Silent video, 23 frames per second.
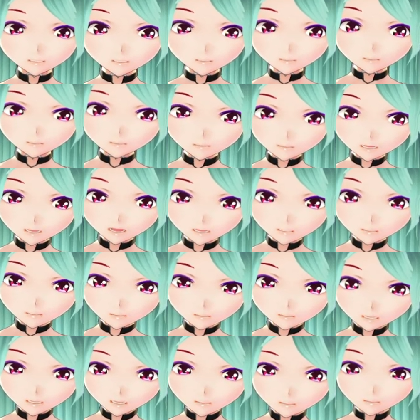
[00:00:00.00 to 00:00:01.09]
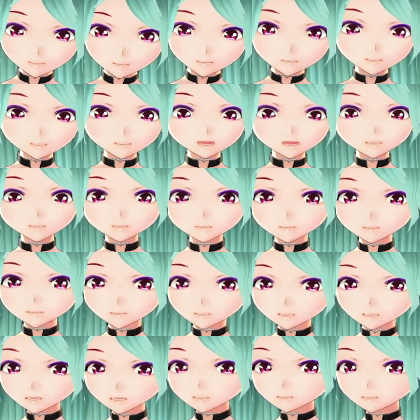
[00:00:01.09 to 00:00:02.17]
the medium that they felt comfortable with the
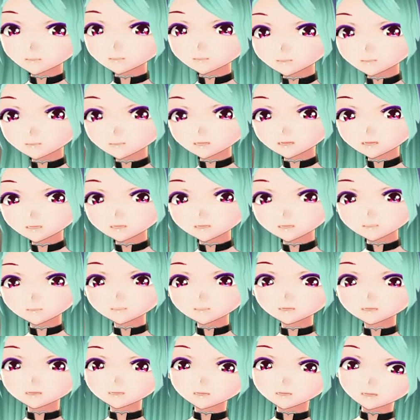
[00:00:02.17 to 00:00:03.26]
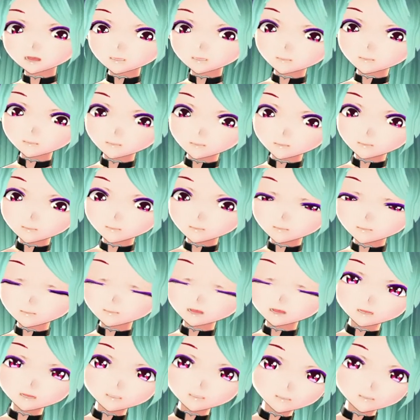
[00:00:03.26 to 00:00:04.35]
two roommates and wanted to stay with them
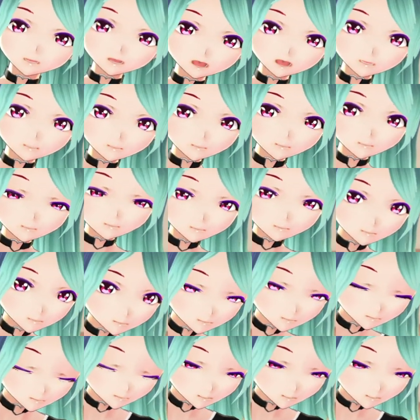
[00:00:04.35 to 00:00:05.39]
forever and be loved.